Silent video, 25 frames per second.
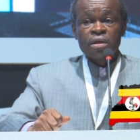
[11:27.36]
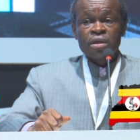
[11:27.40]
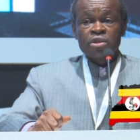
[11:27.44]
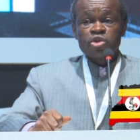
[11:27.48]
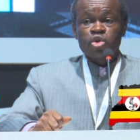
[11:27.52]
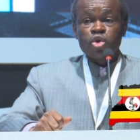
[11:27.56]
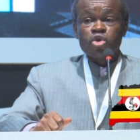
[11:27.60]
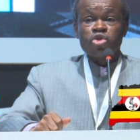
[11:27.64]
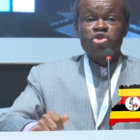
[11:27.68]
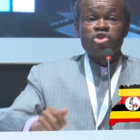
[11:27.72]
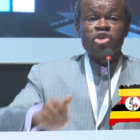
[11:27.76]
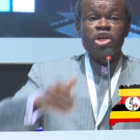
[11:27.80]

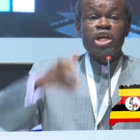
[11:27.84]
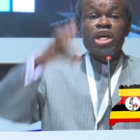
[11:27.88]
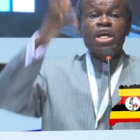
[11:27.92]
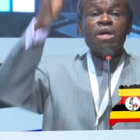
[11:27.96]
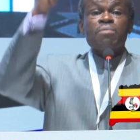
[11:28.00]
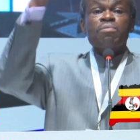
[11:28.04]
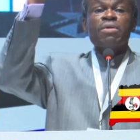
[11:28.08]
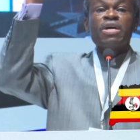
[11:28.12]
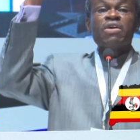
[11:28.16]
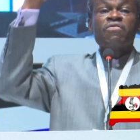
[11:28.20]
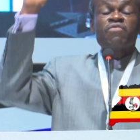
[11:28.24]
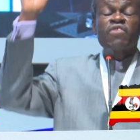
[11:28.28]
to
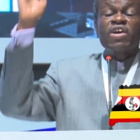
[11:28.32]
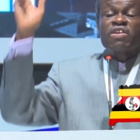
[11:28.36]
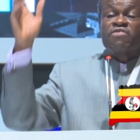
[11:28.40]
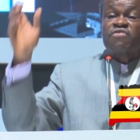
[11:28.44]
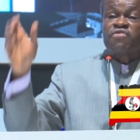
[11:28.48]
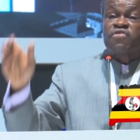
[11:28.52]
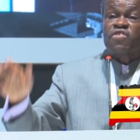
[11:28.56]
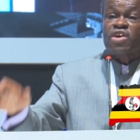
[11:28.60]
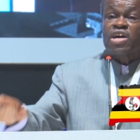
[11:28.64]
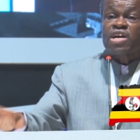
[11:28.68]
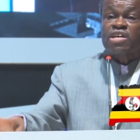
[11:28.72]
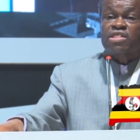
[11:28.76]
dream even
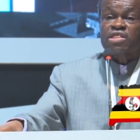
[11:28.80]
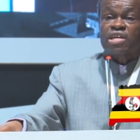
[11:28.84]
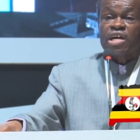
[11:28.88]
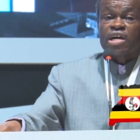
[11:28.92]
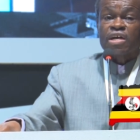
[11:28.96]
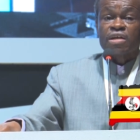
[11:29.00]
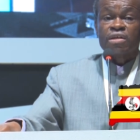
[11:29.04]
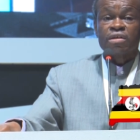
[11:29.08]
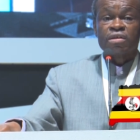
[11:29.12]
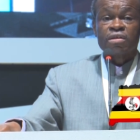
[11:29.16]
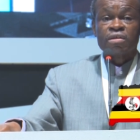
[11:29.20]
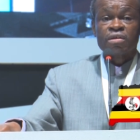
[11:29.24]
further,
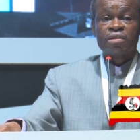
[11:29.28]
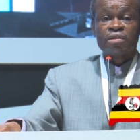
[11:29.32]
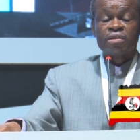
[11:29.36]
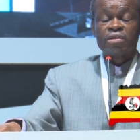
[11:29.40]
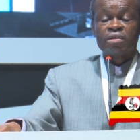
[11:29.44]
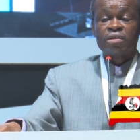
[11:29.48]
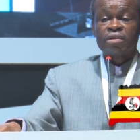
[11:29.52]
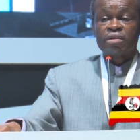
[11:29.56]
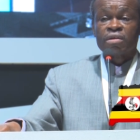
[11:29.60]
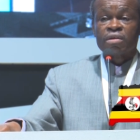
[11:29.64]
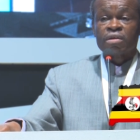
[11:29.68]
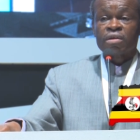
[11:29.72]

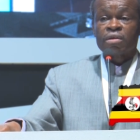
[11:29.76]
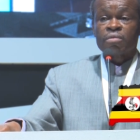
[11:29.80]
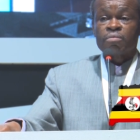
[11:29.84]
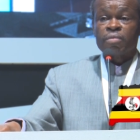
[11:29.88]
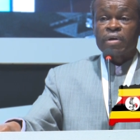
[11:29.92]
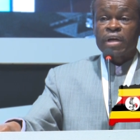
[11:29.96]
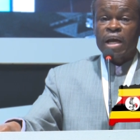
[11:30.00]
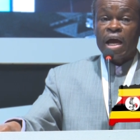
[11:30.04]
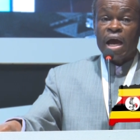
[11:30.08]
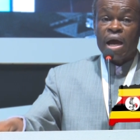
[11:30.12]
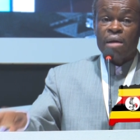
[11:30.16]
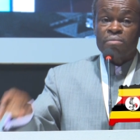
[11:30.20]

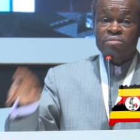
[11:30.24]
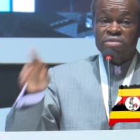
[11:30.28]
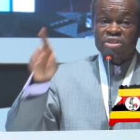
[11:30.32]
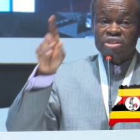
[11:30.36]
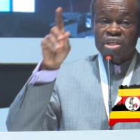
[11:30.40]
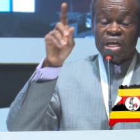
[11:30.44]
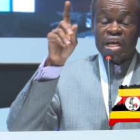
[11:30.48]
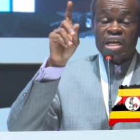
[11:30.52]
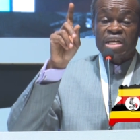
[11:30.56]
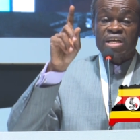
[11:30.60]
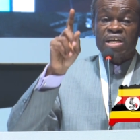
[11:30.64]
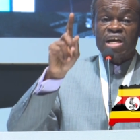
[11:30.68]
but I'm
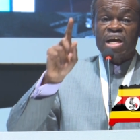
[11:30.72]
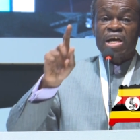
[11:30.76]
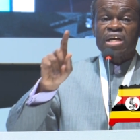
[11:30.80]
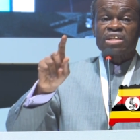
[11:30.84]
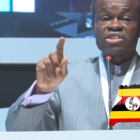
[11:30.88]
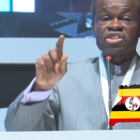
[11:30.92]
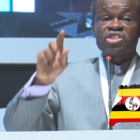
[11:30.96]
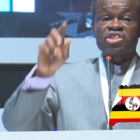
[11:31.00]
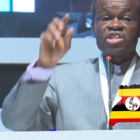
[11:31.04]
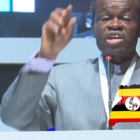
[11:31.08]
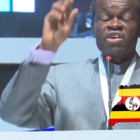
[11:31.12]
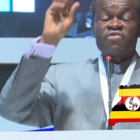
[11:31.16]
telling
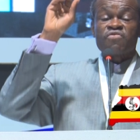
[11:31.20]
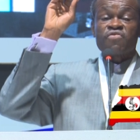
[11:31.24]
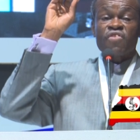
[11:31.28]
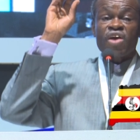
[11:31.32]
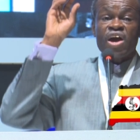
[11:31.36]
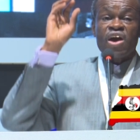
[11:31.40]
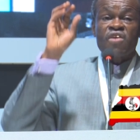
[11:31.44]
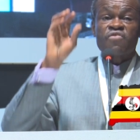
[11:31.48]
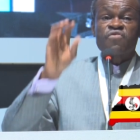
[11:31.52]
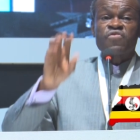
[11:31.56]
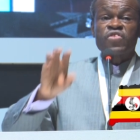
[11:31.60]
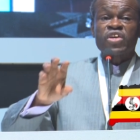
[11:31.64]
us if
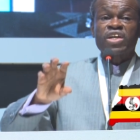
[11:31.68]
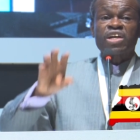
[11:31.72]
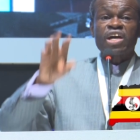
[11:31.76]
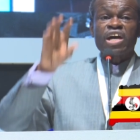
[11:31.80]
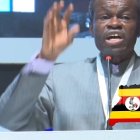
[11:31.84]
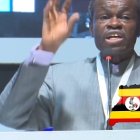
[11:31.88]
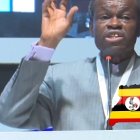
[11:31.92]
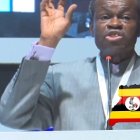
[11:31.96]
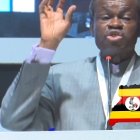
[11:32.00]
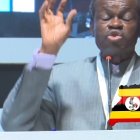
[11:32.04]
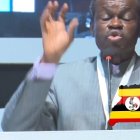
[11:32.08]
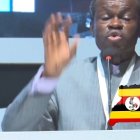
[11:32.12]
Africa
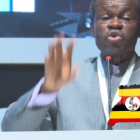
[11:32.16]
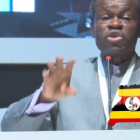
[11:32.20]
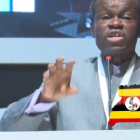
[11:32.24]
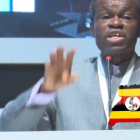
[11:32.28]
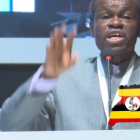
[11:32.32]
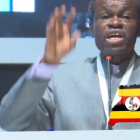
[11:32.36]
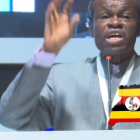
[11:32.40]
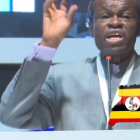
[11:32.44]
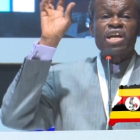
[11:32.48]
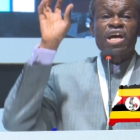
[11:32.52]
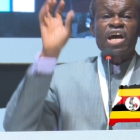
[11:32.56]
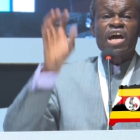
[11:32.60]
is to
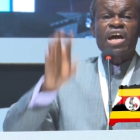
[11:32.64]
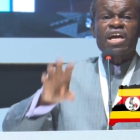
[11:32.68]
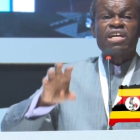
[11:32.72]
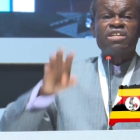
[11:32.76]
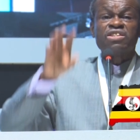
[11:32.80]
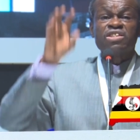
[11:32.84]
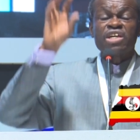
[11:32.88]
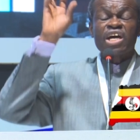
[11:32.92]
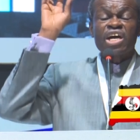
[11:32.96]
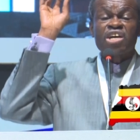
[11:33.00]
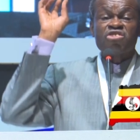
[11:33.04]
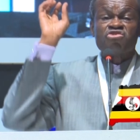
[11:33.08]

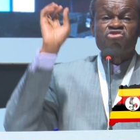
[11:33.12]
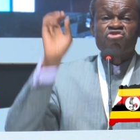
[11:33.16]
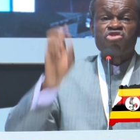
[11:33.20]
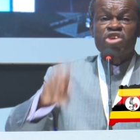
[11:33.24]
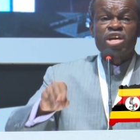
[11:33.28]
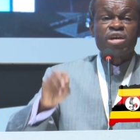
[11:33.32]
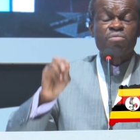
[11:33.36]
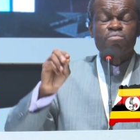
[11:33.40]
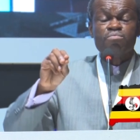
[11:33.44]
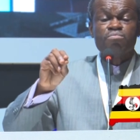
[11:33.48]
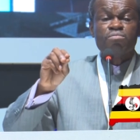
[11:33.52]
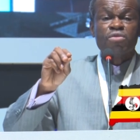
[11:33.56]
realize our
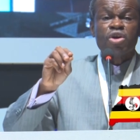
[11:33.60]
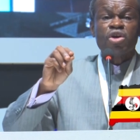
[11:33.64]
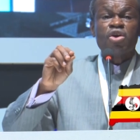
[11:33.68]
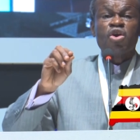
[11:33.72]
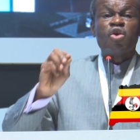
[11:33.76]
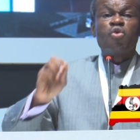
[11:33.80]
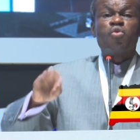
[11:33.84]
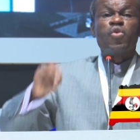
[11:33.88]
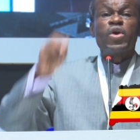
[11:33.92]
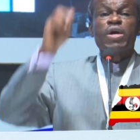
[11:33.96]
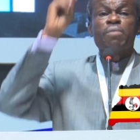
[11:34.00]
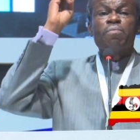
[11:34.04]
dream,
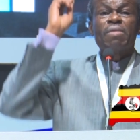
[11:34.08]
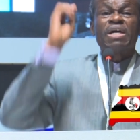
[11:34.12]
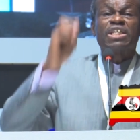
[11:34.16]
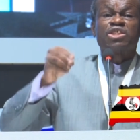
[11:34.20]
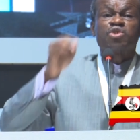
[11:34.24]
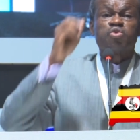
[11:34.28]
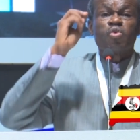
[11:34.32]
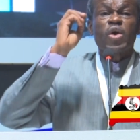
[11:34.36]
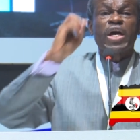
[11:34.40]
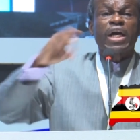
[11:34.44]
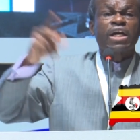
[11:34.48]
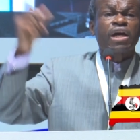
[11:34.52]
we
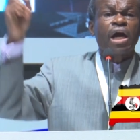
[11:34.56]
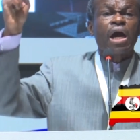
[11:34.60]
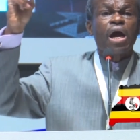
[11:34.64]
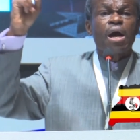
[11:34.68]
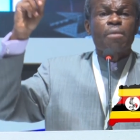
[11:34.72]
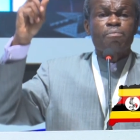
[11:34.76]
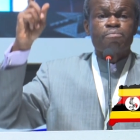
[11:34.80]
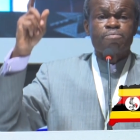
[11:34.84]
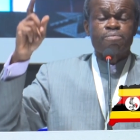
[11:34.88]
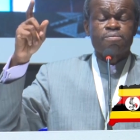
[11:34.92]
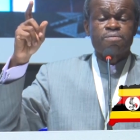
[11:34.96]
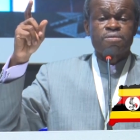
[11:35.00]
must wake
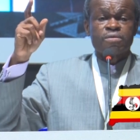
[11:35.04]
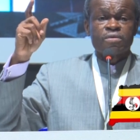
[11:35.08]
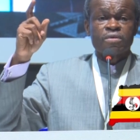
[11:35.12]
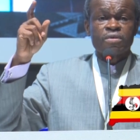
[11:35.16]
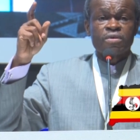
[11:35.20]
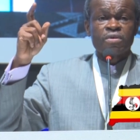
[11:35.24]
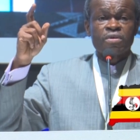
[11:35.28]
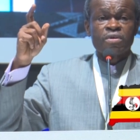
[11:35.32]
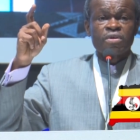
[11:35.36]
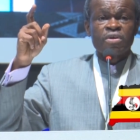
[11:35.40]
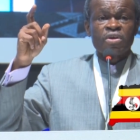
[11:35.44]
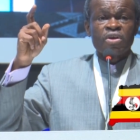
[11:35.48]
up.
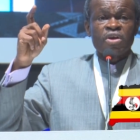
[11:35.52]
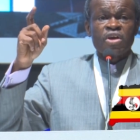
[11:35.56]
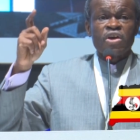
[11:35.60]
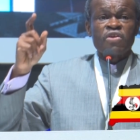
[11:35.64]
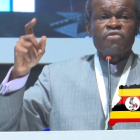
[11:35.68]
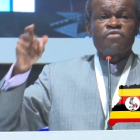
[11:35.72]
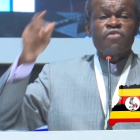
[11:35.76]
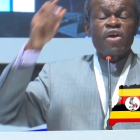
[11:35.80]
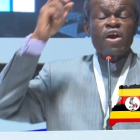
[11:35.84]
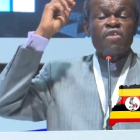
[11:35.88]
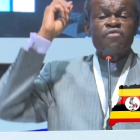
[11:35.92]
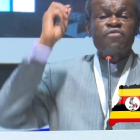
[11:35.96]

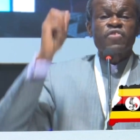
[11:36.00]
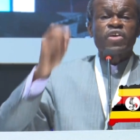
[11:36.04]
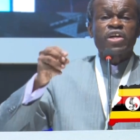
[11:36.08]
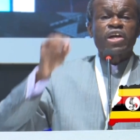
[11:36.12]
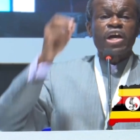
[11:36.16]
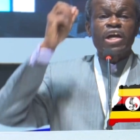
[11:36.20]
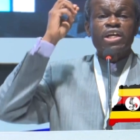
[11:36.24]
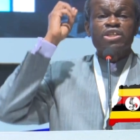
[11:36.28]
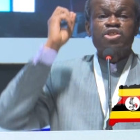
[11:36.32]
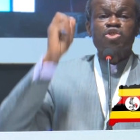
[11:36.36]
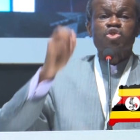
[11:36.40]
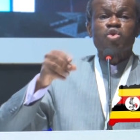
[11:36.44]
If
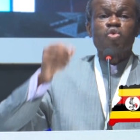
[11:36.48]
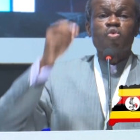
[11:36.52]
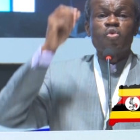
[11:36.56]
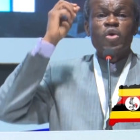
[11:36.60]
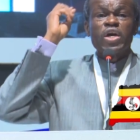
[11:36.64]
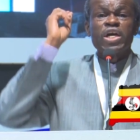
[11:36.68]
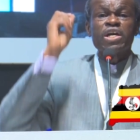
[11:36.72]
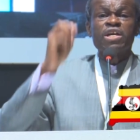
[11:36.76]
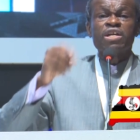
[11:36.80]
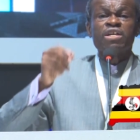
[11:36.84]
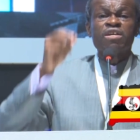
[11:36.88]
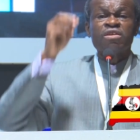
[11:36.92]
Africa is to
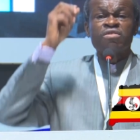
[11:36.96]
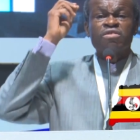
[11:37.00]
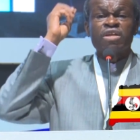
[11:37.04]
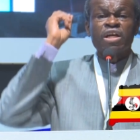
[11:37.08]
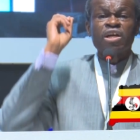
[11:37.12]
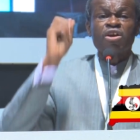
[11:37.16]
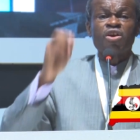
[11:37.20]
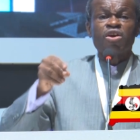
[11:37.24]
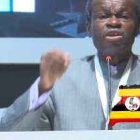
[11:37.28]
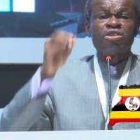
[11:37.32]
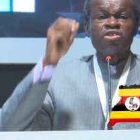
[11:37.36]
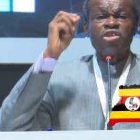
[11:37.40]
win the
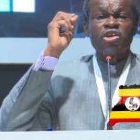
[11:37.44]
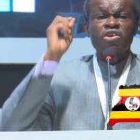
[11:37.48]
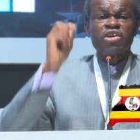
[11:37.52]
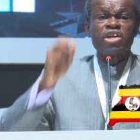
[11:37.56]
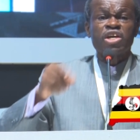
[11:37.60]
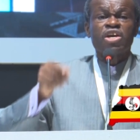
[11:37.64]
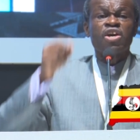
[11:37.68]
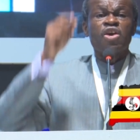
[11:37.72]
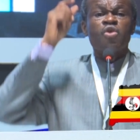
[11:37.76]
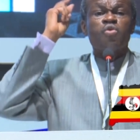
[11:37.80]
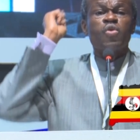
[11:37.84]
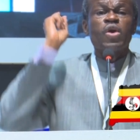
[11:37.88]

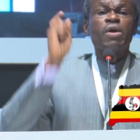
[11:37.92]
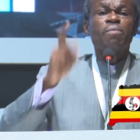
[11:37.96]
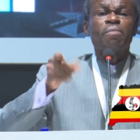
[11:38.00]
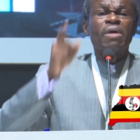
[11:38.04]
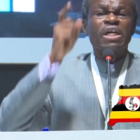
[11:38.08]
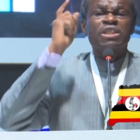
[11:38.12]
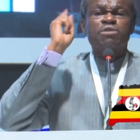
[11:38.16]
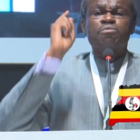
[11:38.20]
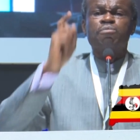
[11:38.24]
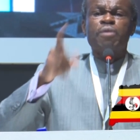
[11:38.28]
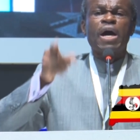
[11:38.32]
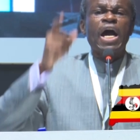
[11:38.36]
lottery, we
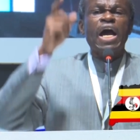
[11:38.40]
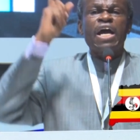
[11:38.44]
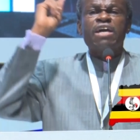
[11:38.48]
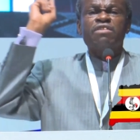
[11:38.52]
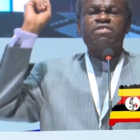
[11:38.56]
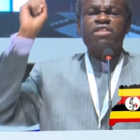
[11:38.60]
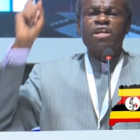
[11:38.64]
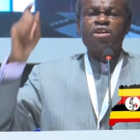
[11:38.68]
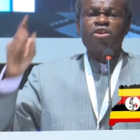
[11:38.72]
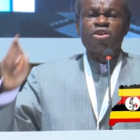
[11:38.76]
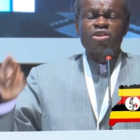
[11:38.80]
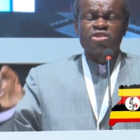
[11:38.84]
must buy
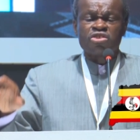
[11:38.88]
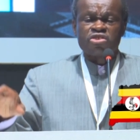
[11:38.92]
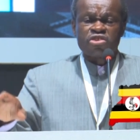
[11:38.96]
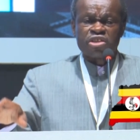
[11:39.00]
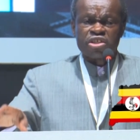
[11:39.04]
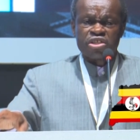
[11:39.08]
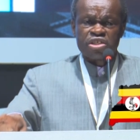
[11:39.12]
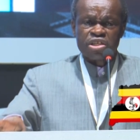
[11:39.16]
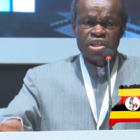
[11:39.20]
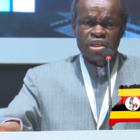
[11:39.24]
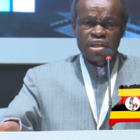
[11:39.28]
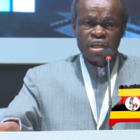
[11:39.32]
the lottery
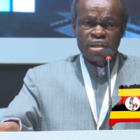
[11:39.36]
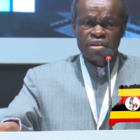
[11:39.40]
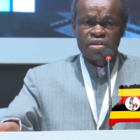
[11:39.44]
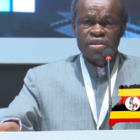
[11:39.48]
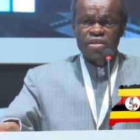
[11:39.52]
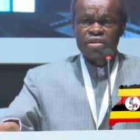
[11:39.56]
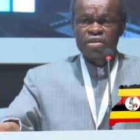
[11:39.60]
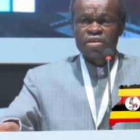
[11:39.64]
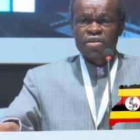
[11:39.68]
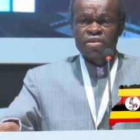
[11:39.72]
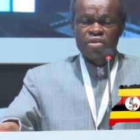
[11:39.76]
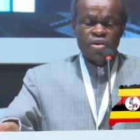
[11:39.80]
ticket.
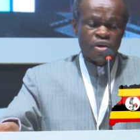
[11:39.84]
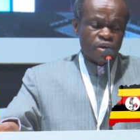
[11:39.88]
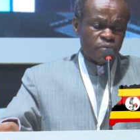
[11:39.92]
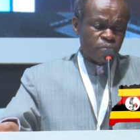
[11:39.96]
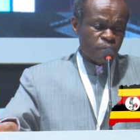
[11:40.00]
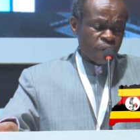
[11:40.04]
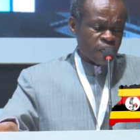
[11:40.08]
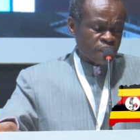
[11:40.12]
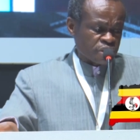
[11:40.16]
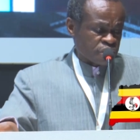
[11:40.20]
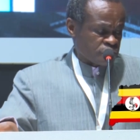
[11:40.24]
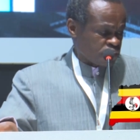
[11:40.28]
God
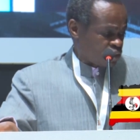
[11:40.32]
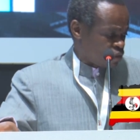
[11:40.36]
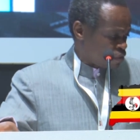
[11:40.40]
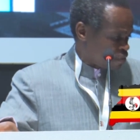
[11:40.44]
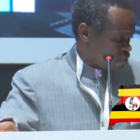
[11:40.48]
bless you.